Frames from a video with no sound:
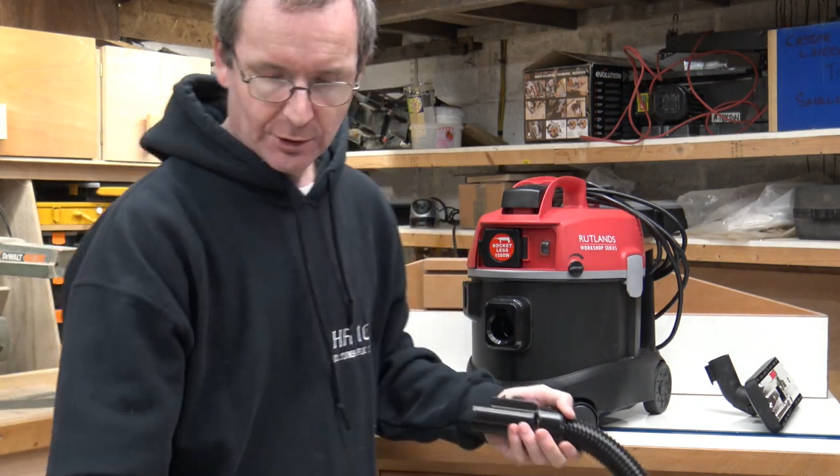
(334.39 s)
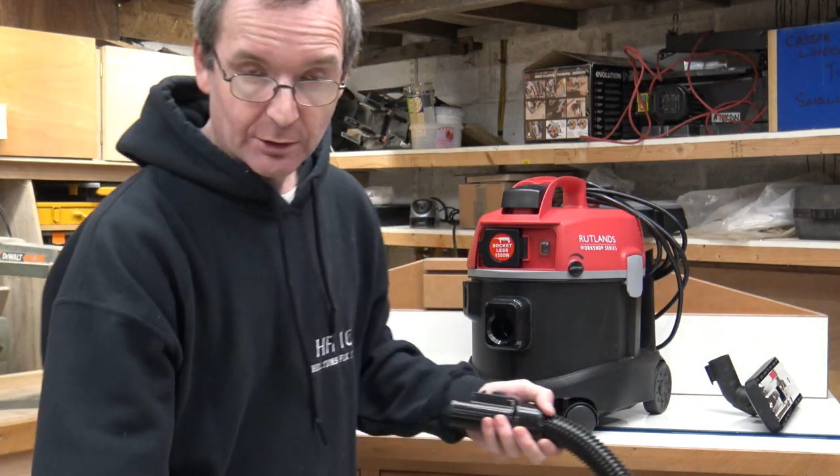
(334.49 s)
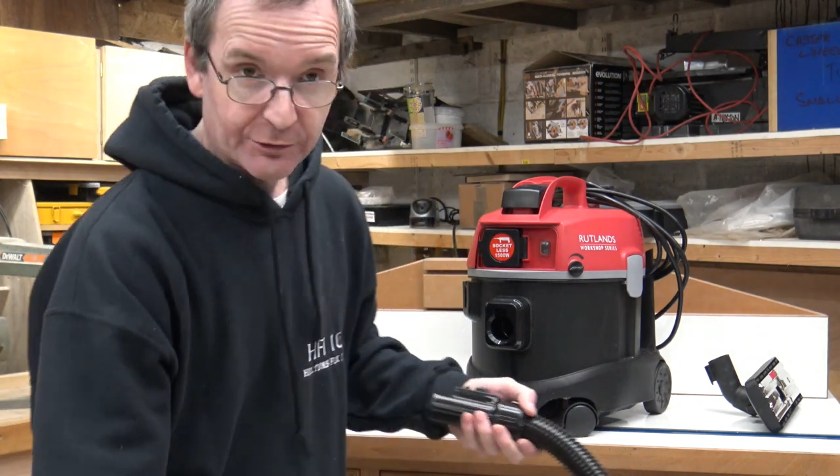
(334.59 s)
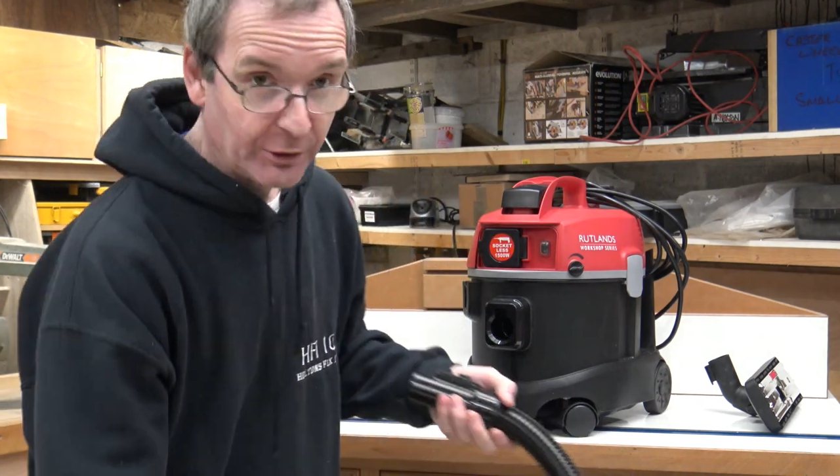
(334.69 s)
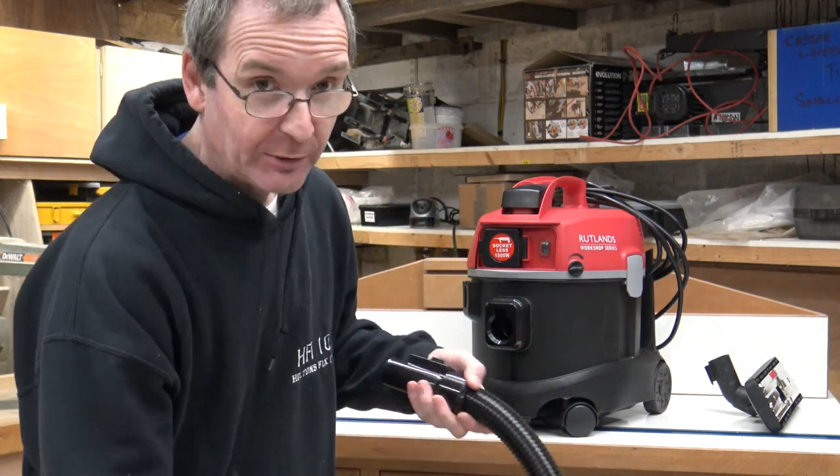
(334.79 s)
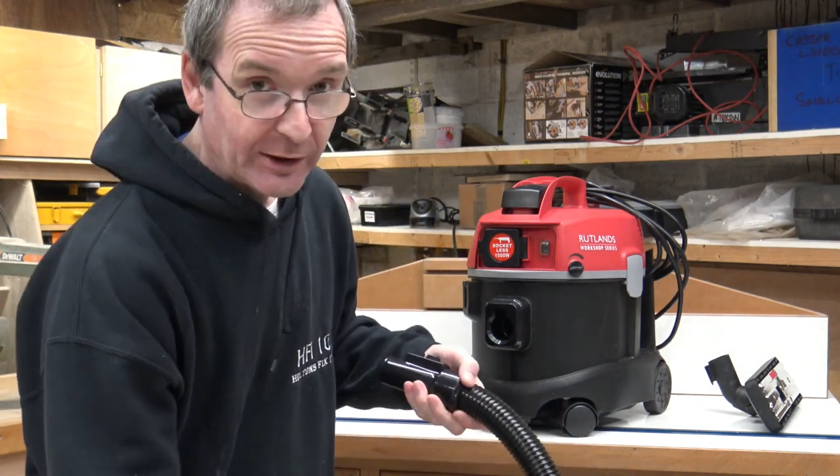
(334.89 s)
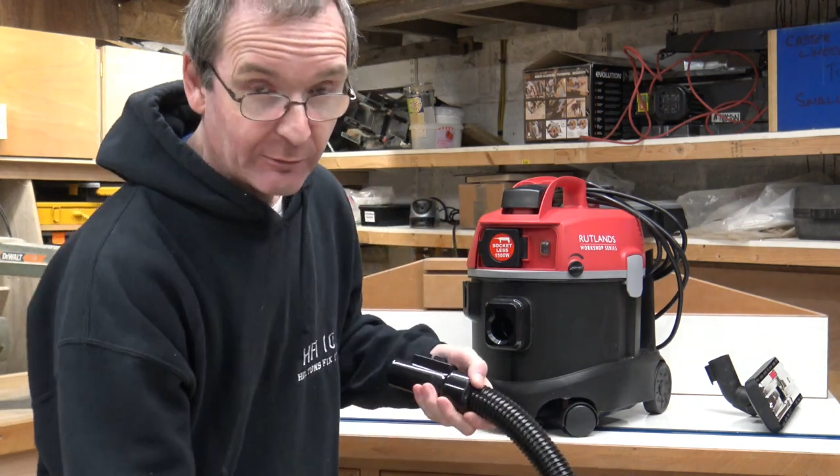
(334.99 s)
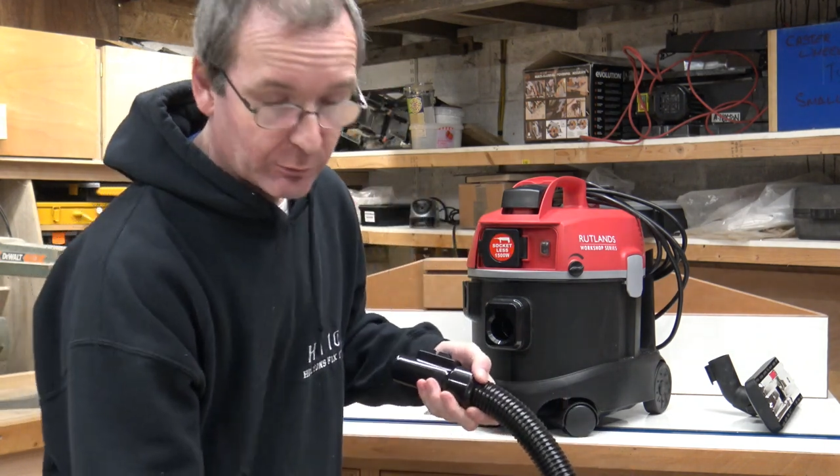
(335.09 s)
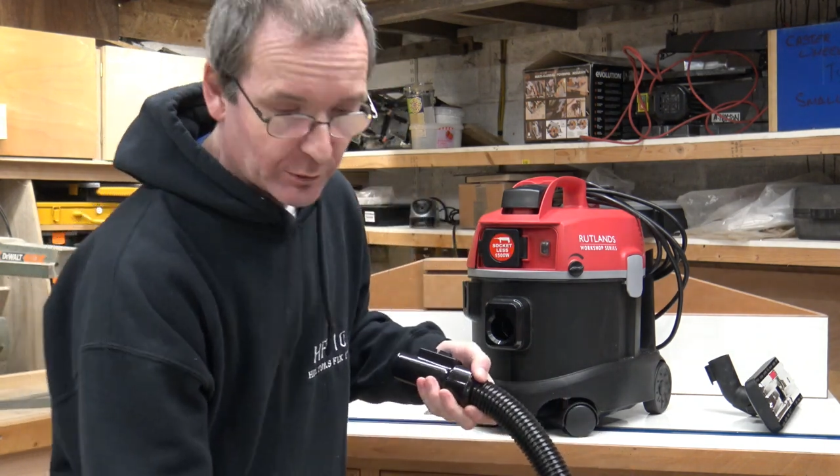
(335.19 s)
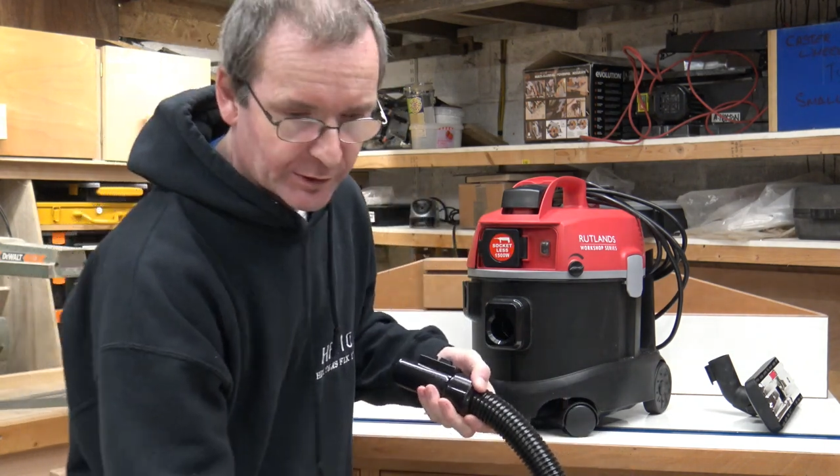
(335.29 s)
I don't
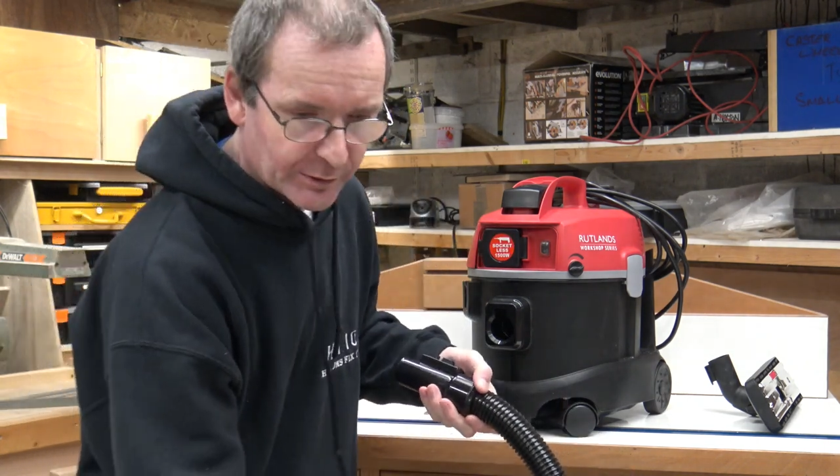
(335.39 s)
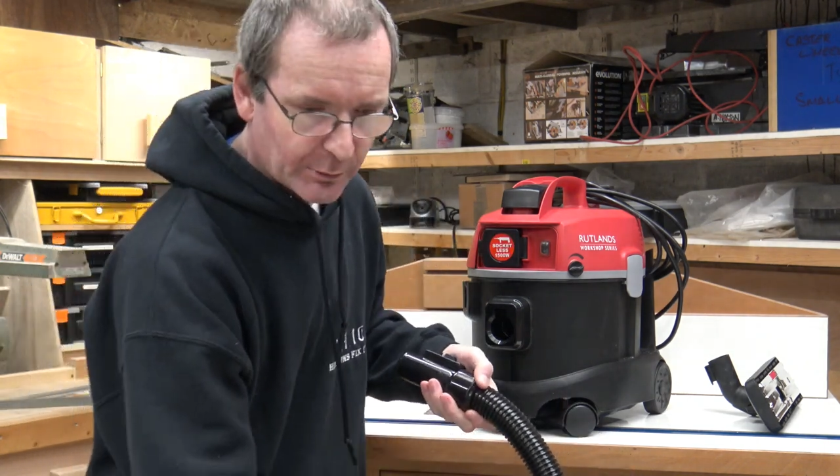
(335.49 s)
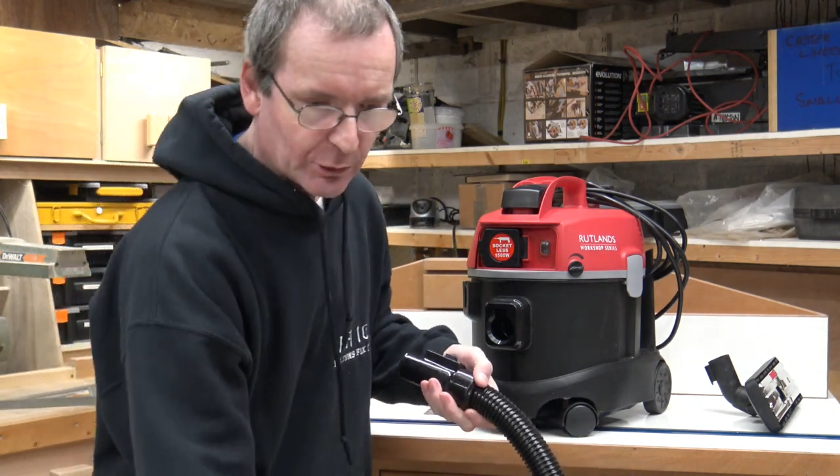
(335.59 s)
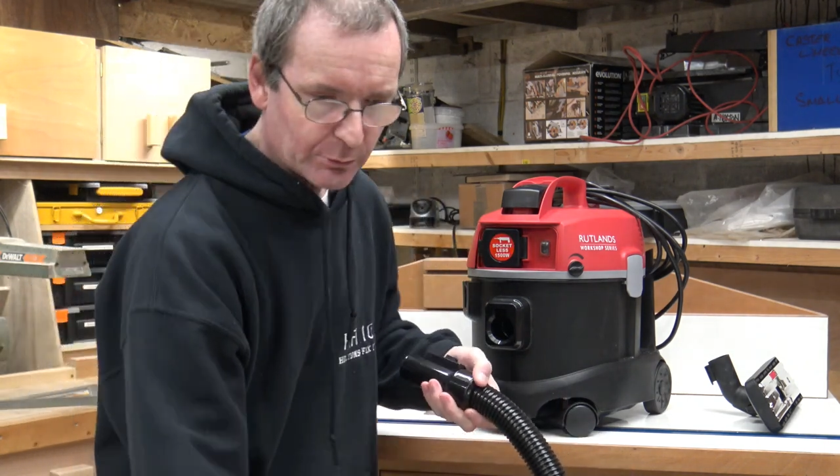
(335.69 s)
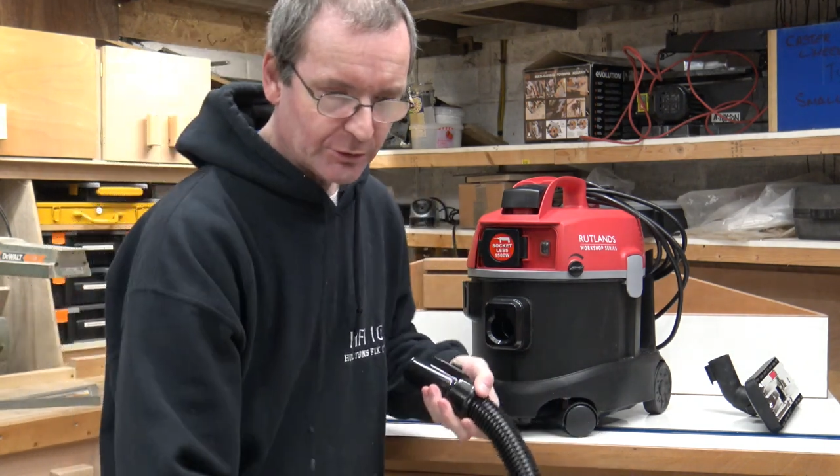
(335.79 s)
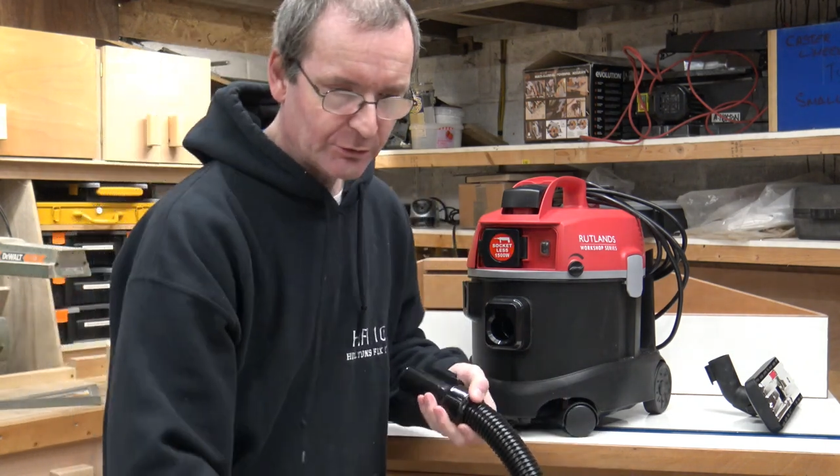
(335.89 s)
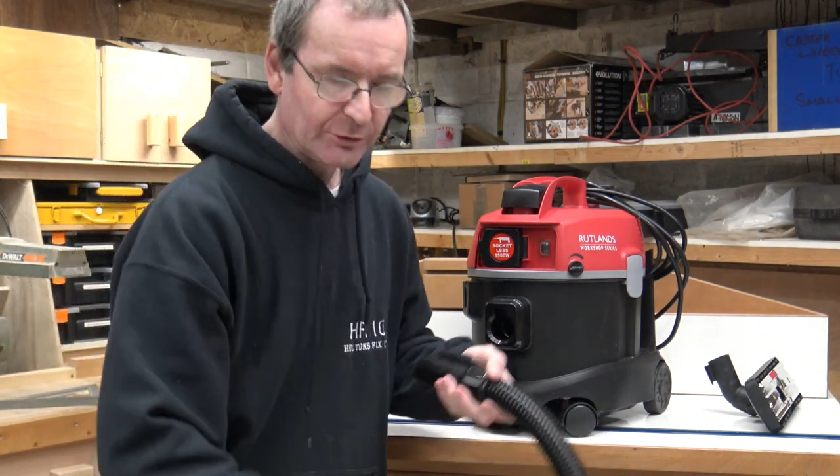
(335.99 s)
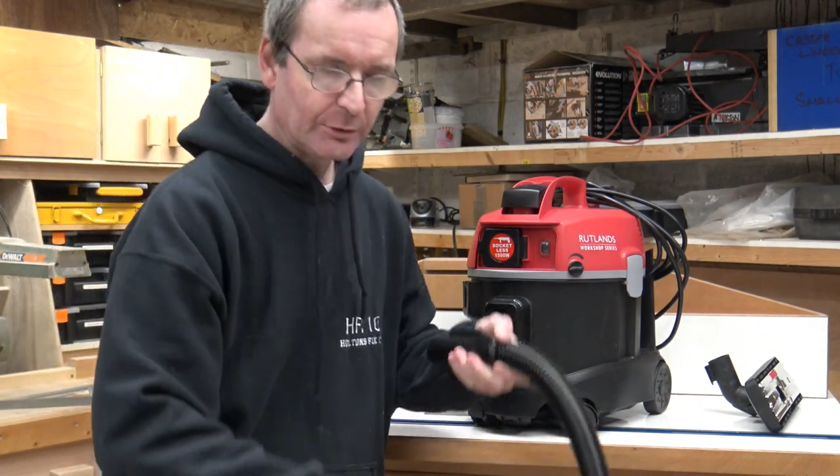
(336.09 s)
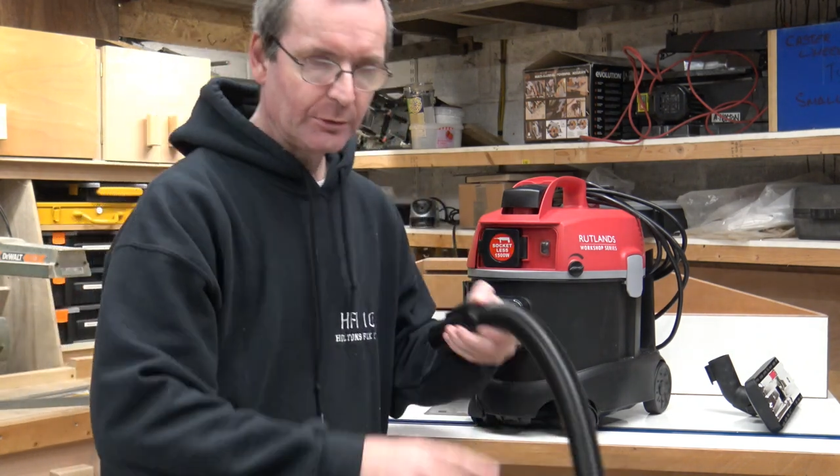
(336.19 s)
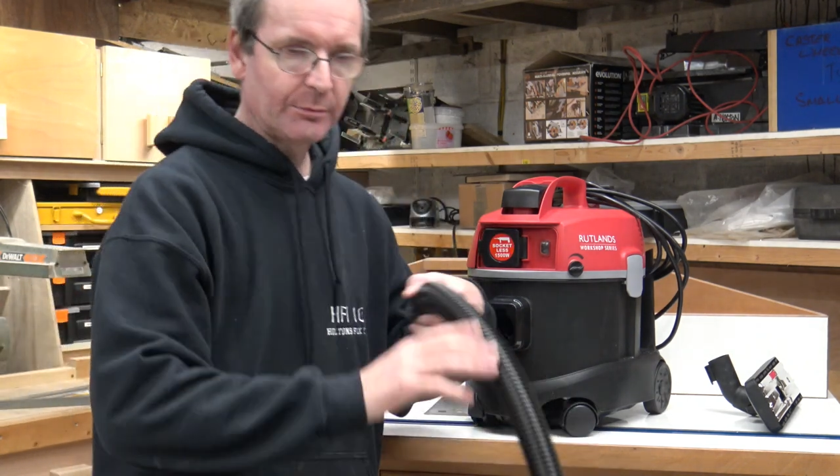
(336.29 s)
have one at the moment,
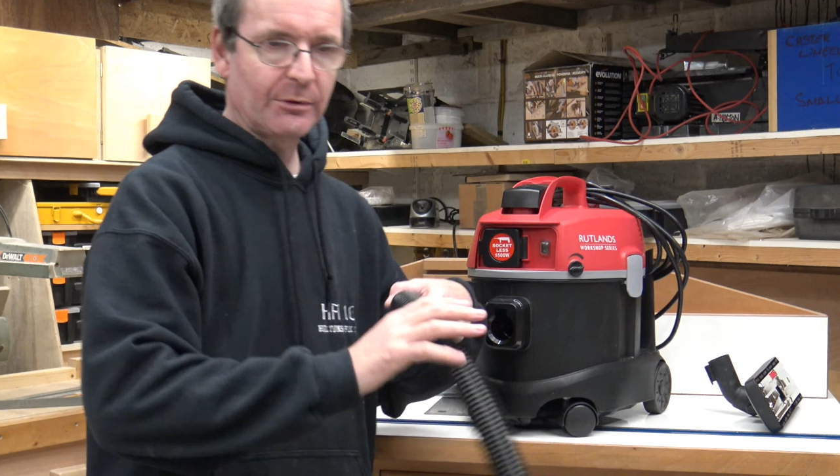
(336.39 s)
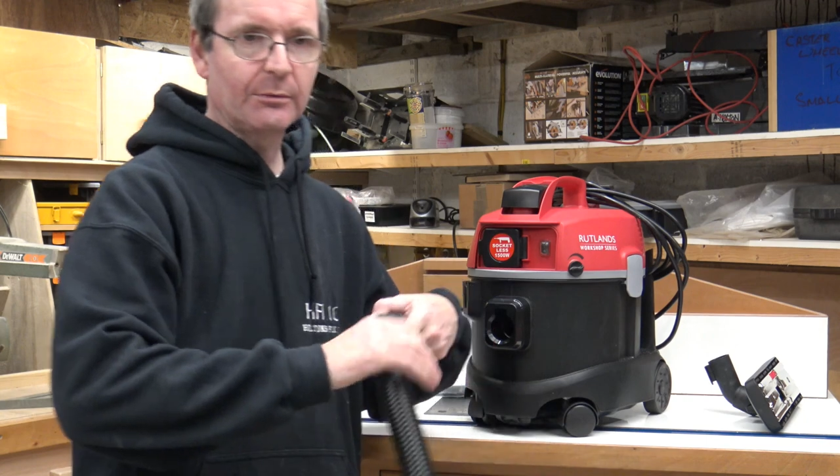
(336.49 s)
so